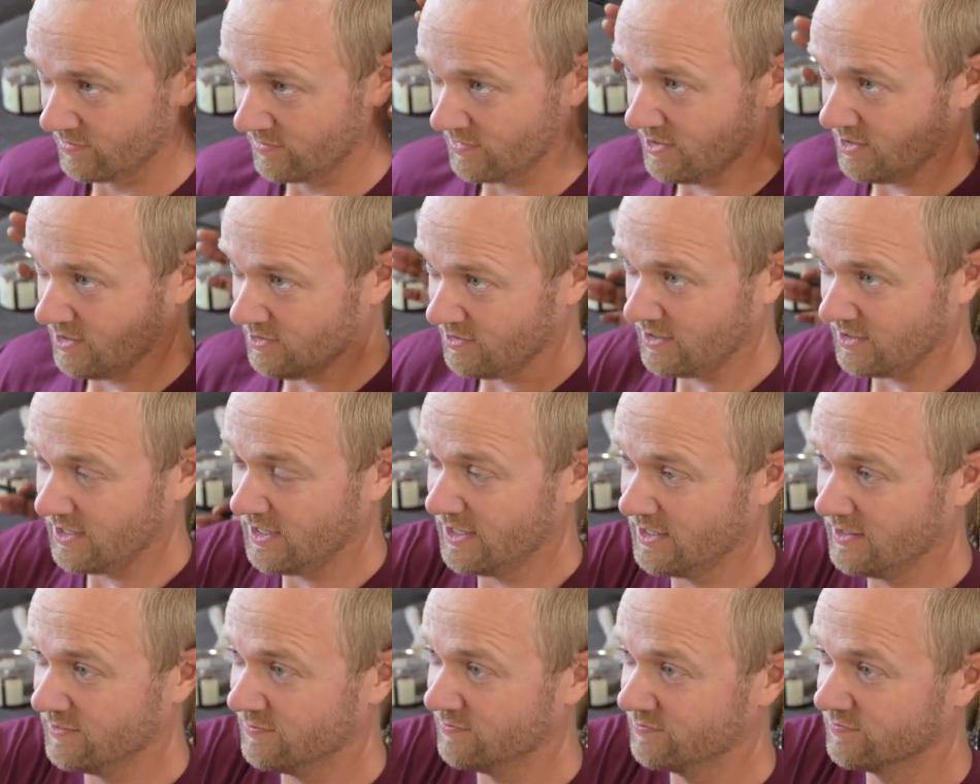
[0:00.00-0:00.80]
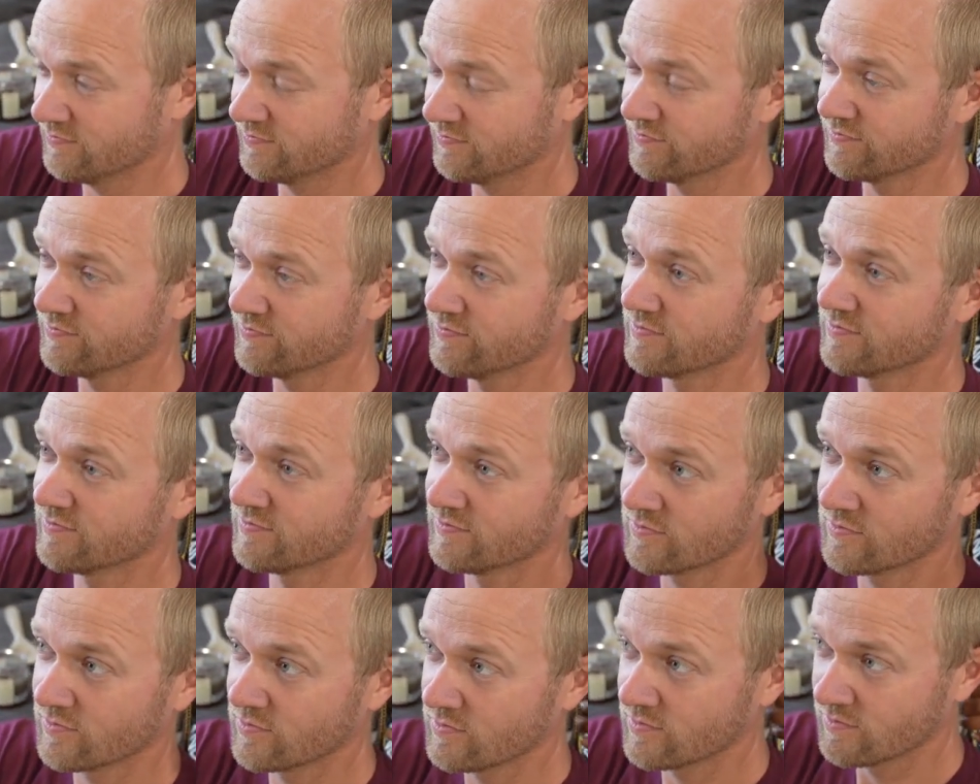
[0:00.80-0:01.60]
Okay. Swish it a little
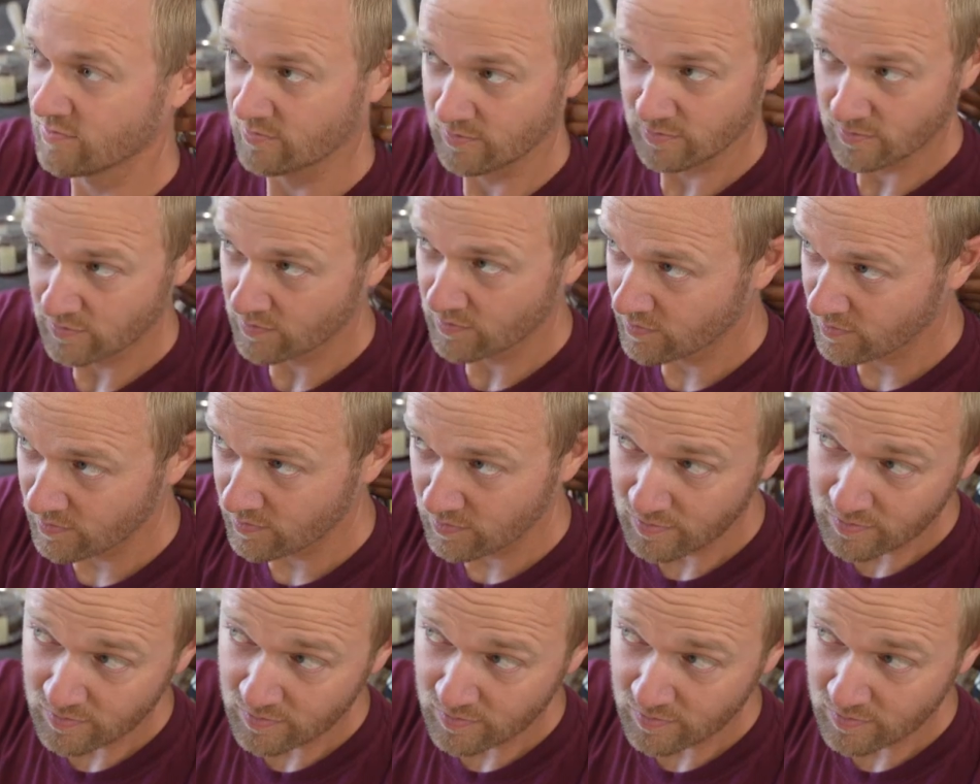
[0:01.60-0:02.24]
bit, Daddy.